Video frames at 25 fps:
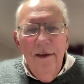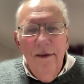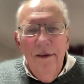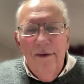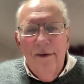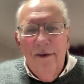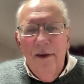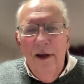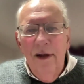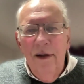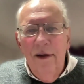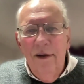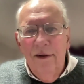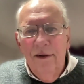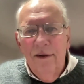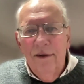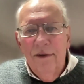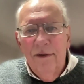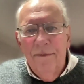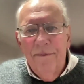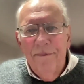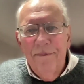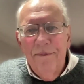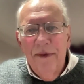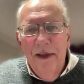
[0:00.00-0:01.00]

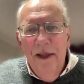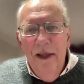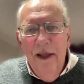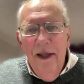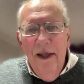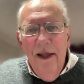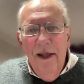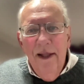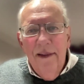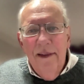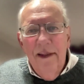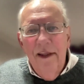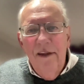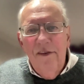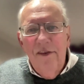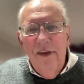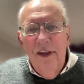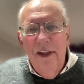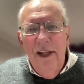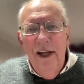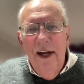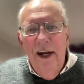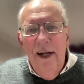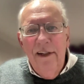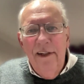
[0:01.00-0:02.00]
So these
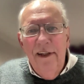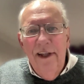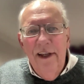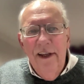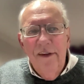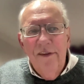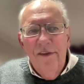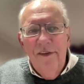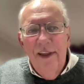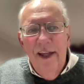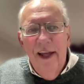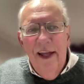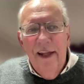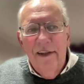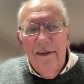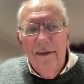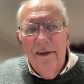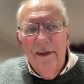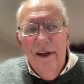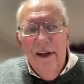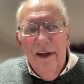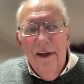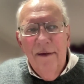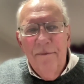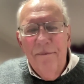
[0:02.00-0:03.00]
are the ideas
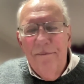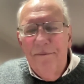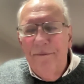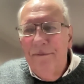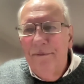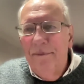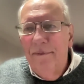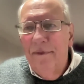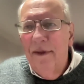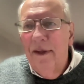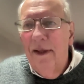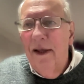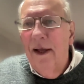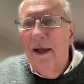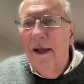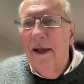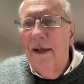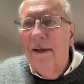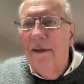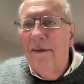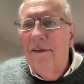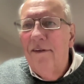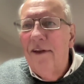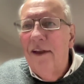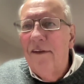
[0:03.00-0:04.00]
that
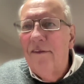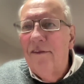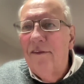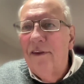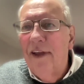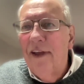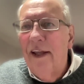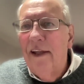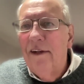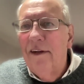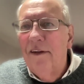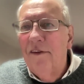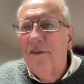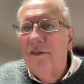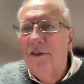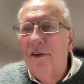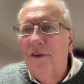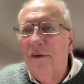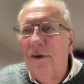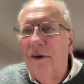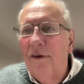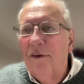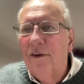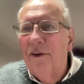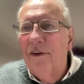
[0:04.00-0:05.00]
it hasn't taken us
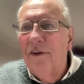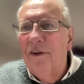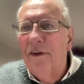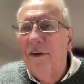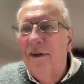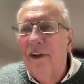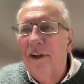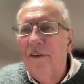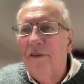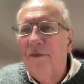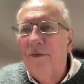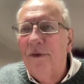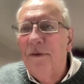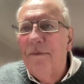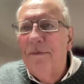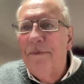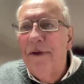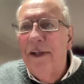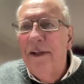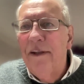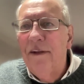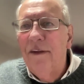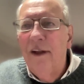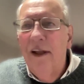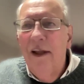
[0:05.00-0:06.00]
too long to do this. We've
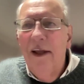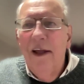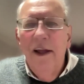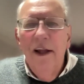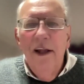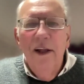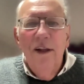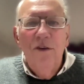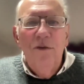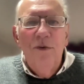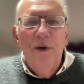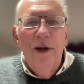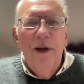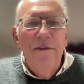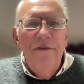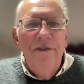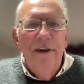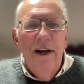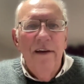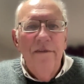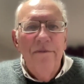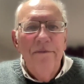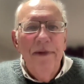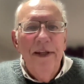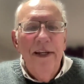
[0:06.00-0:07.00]
been
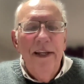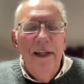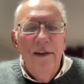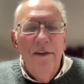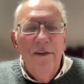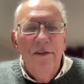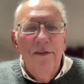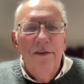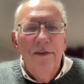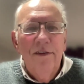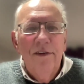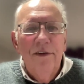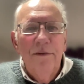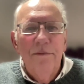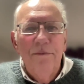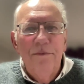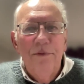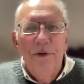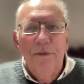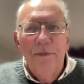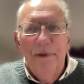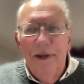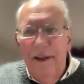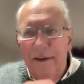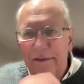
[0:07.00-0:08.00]
25 minutes, could
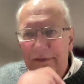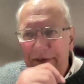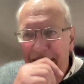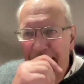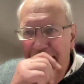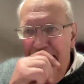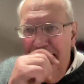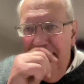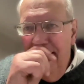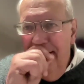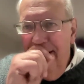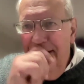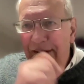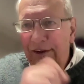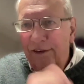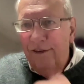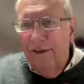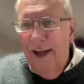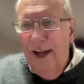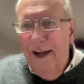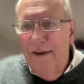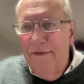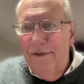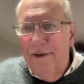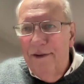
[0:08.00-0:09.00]
probably have
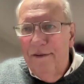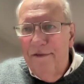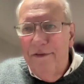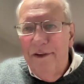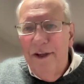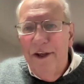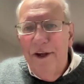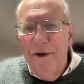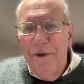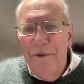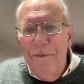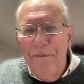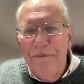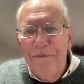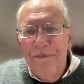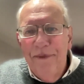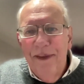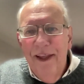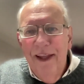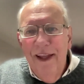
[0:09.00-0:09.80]
saved a few.